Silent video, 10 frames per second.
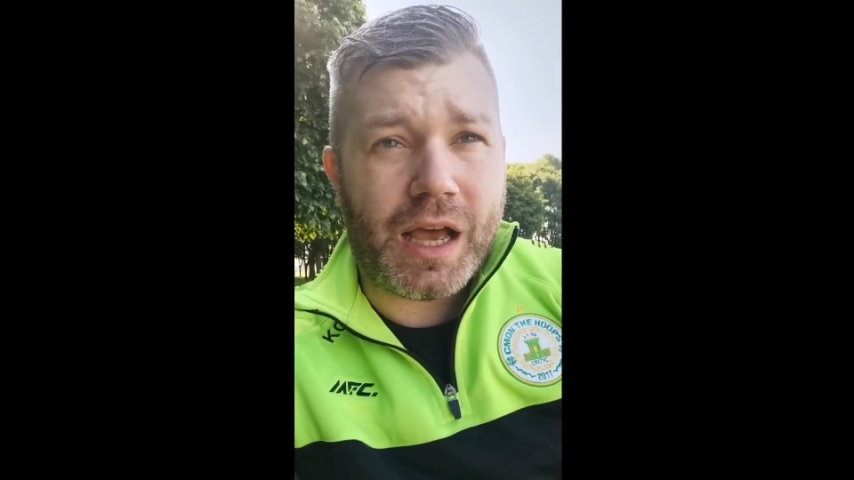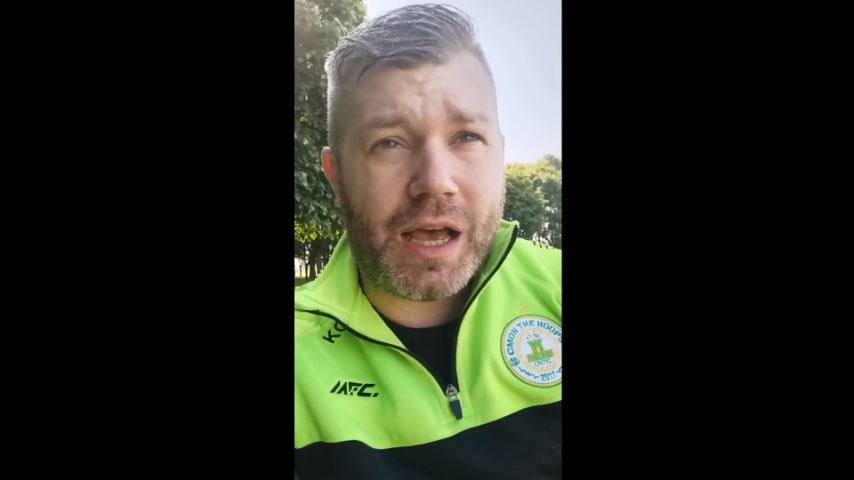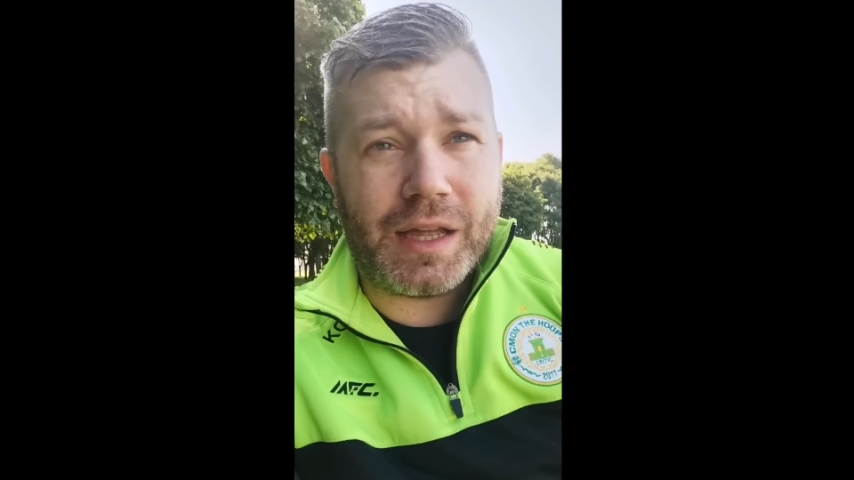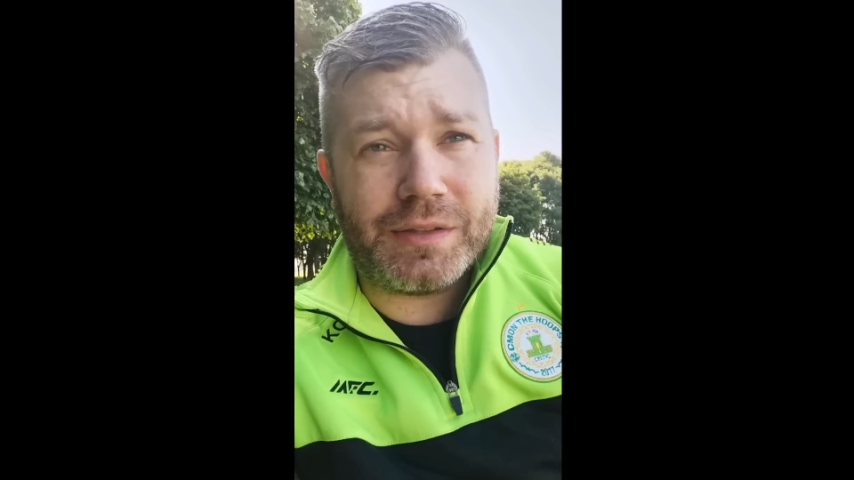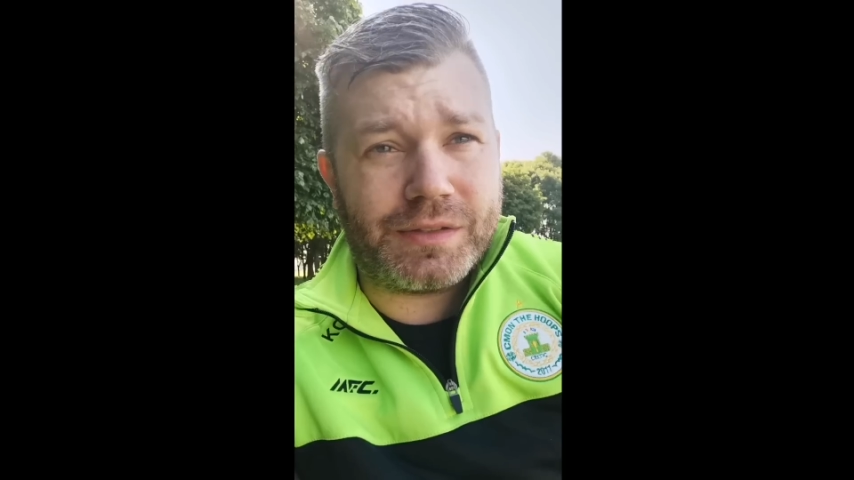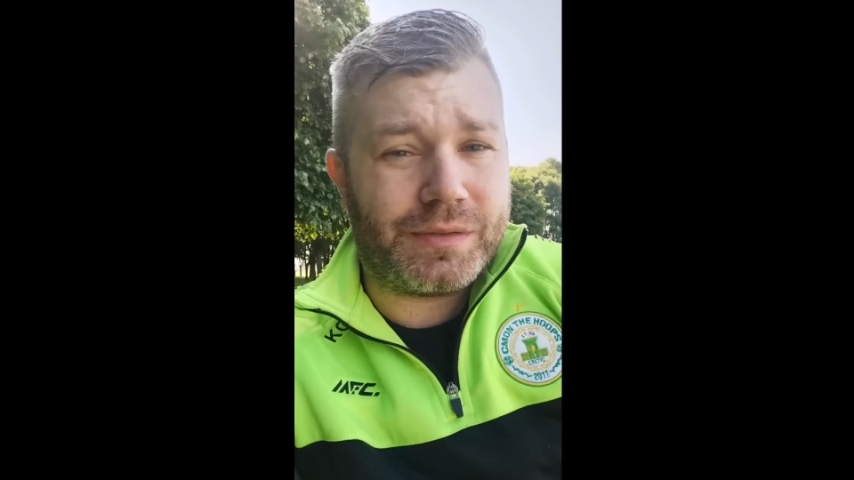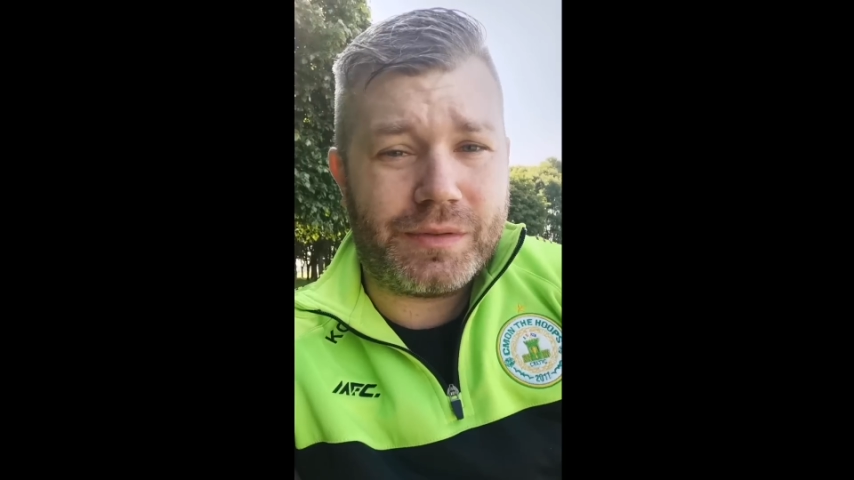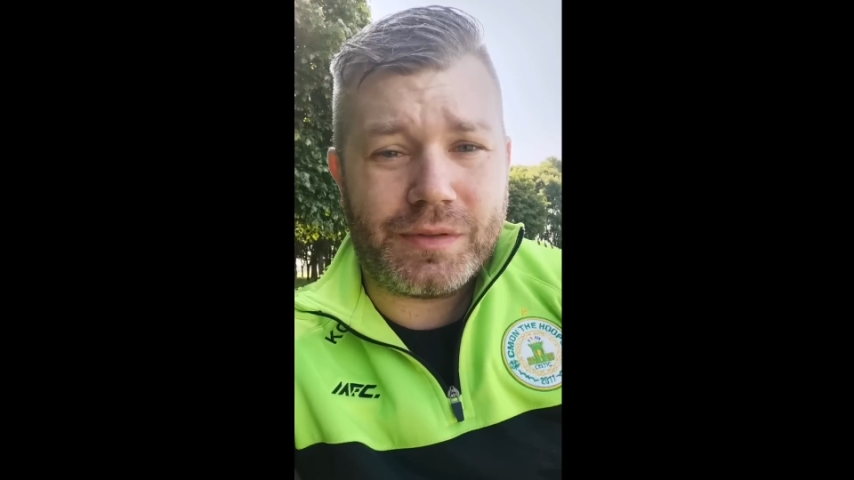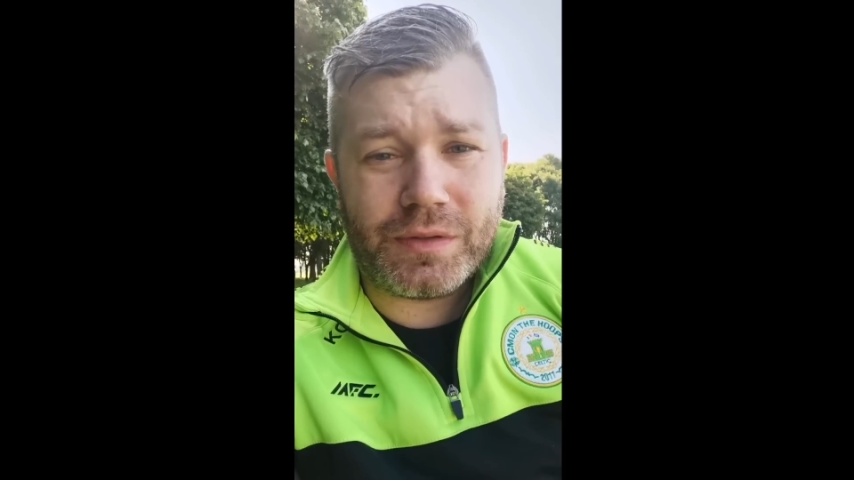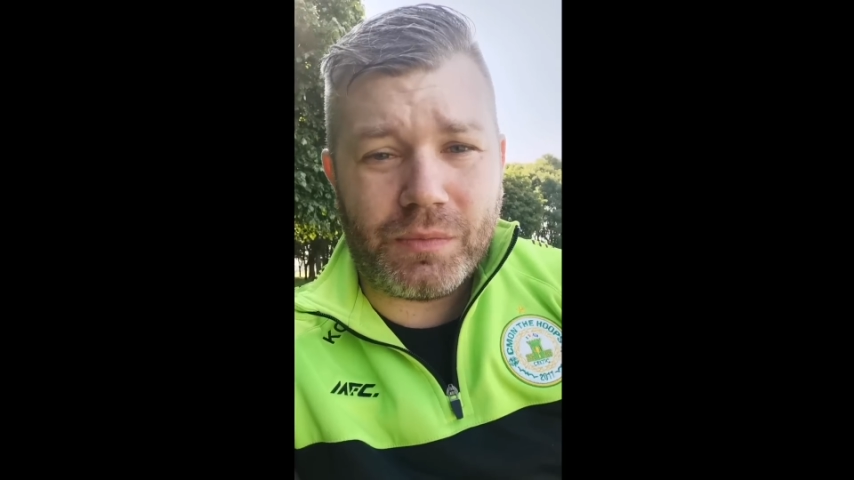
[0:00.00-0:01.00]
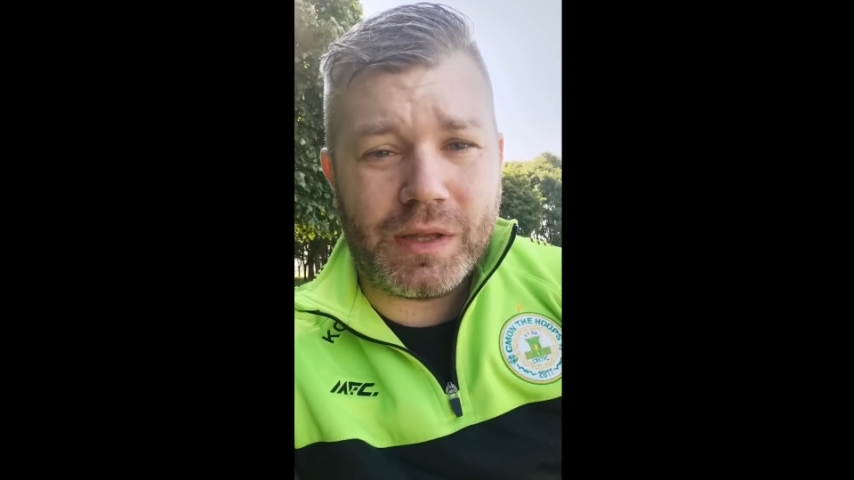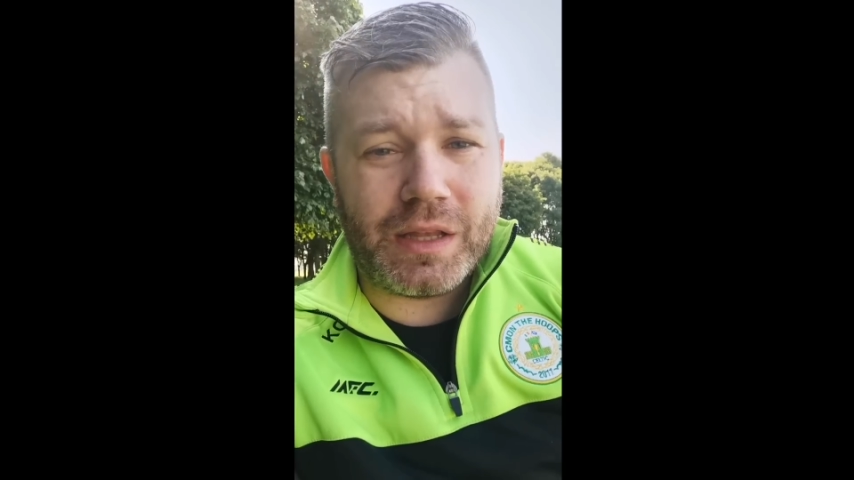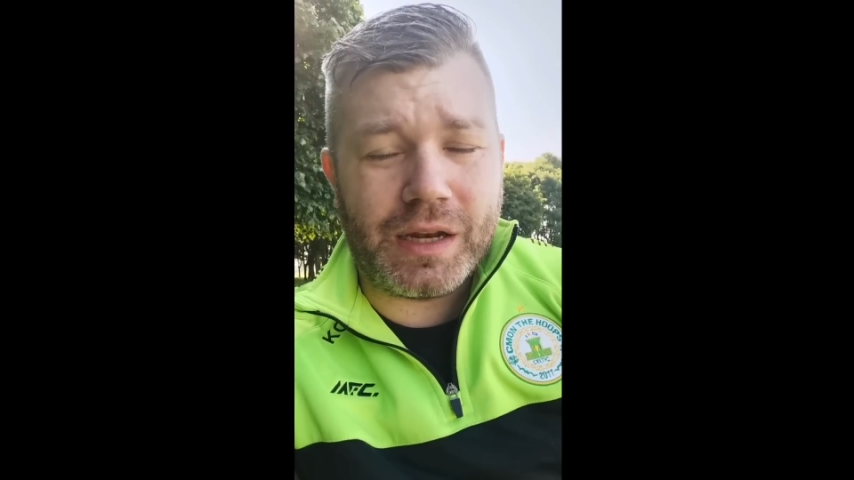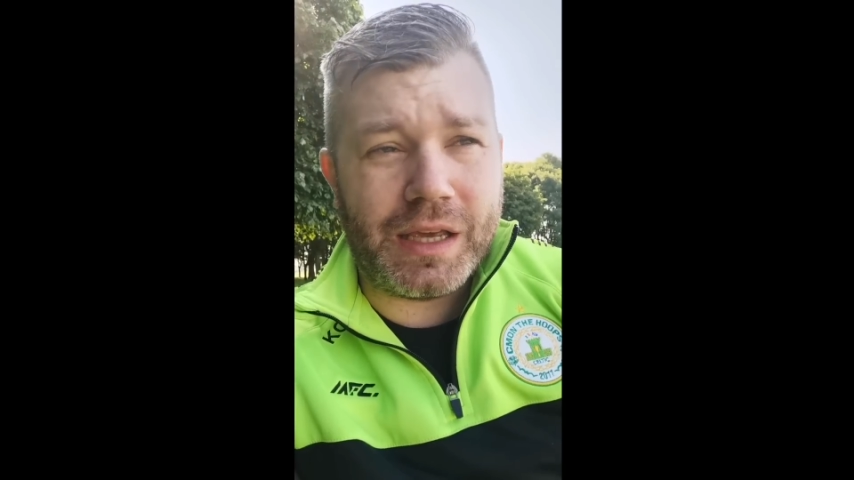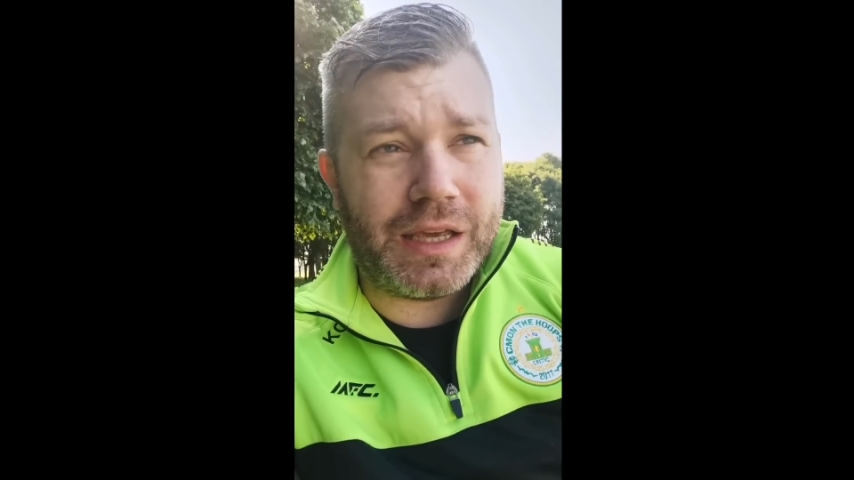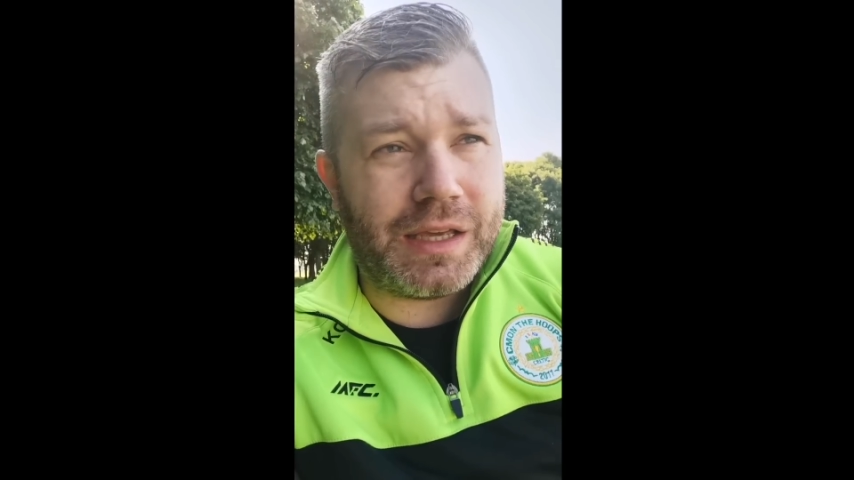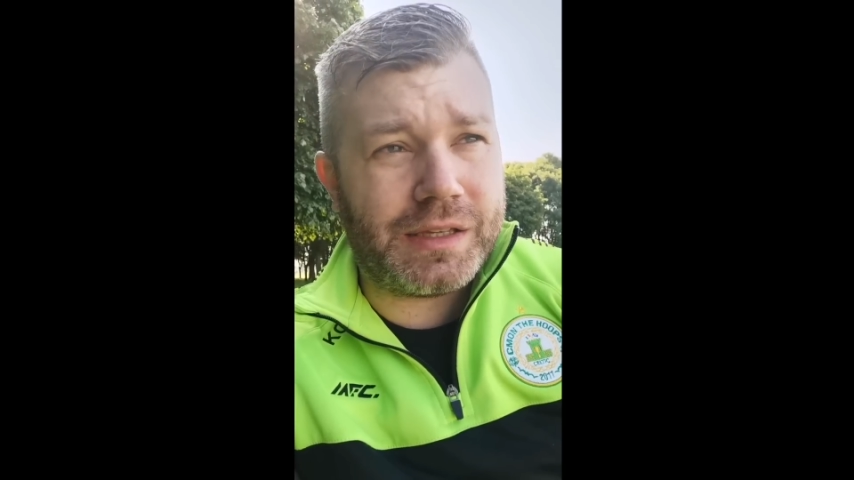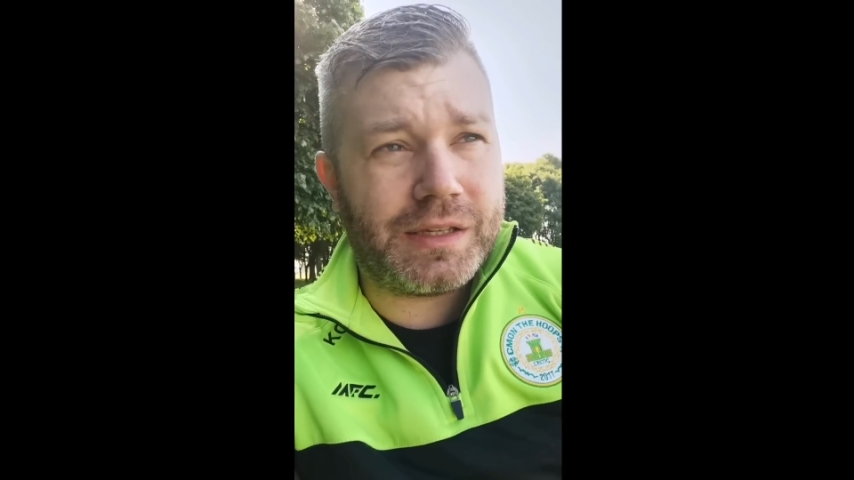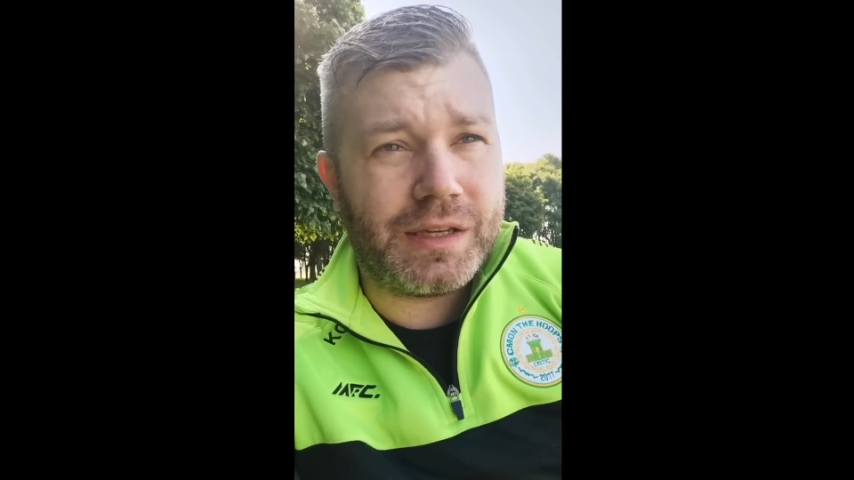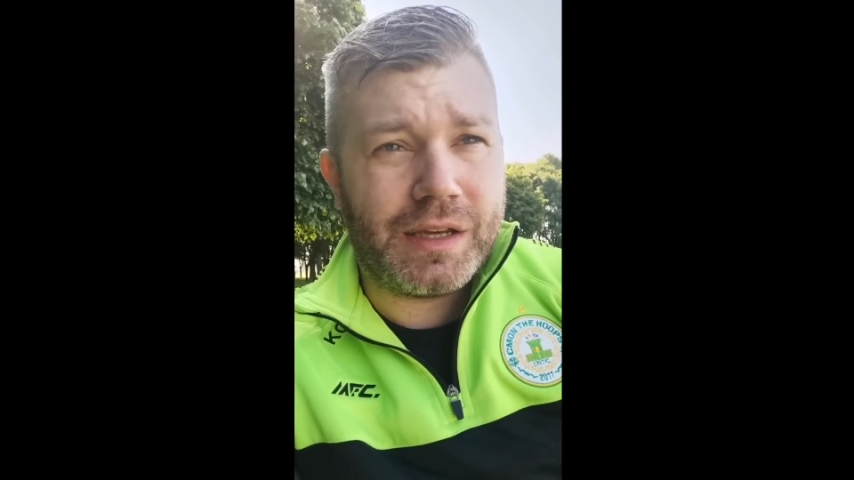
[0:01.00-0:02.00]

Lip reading: and to win the league